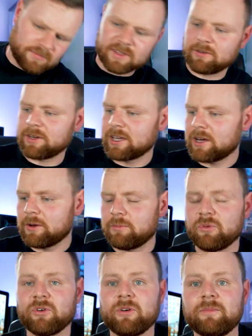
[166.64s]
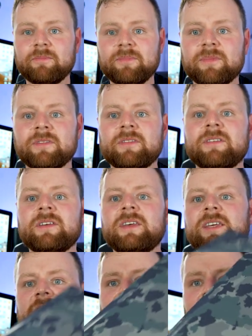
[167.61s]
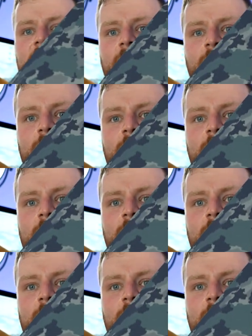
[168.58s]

There we go, boom. And